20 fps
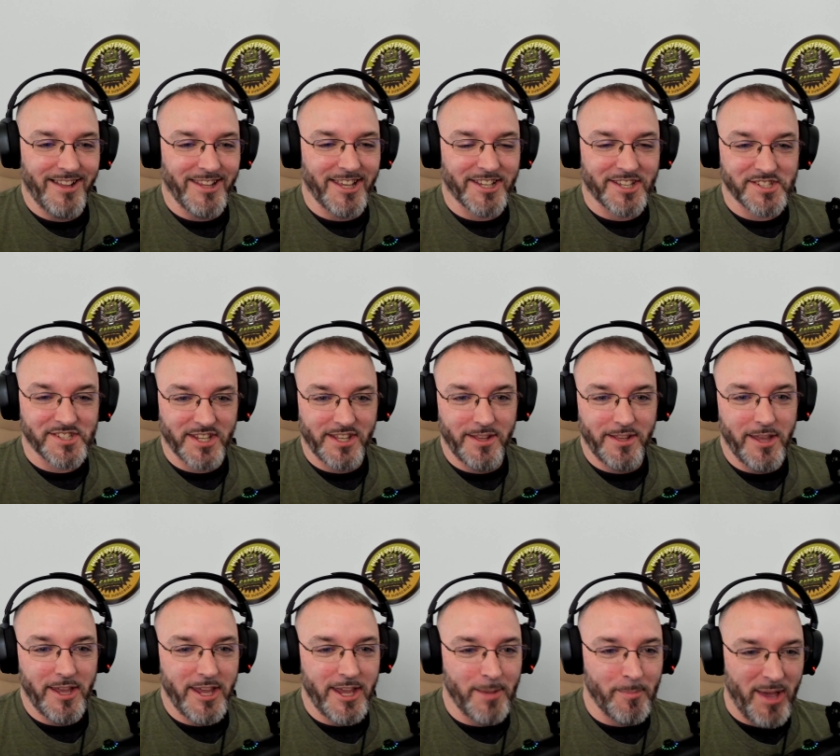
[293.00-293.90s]
like it's in
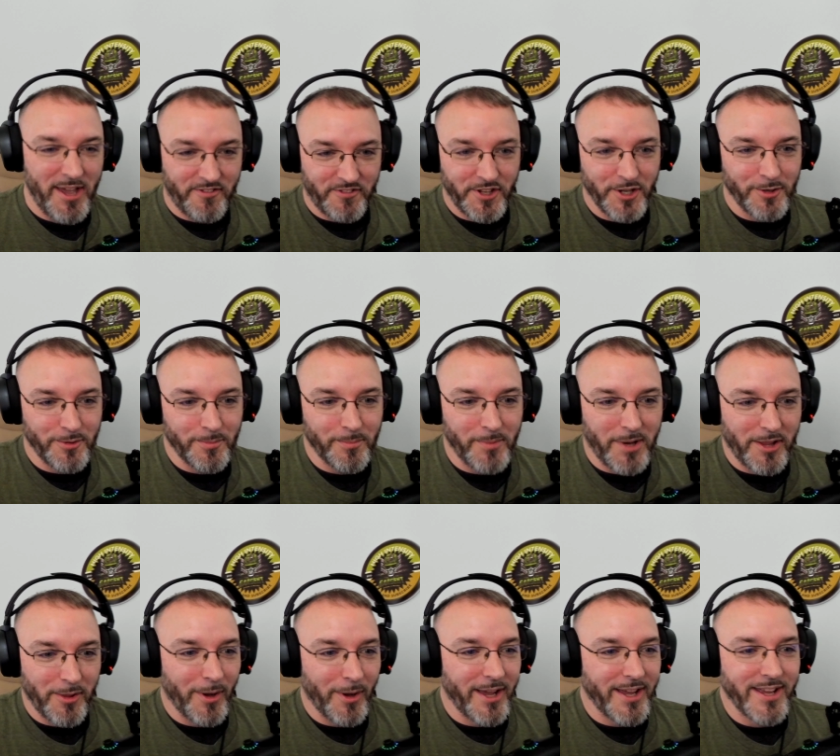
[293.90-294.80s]
well, MF Doom, by
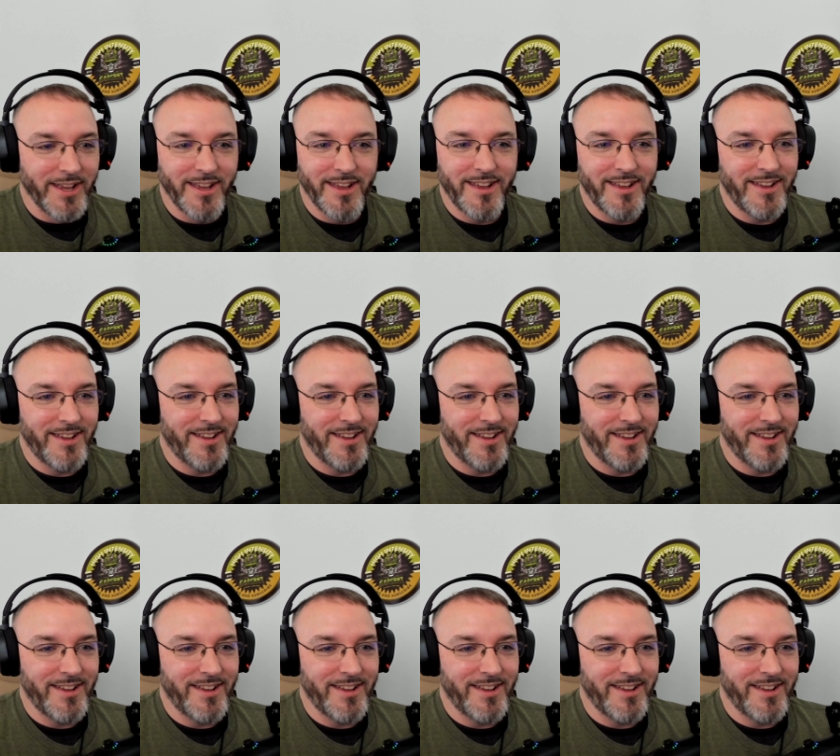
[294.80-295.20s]
the way. Suiting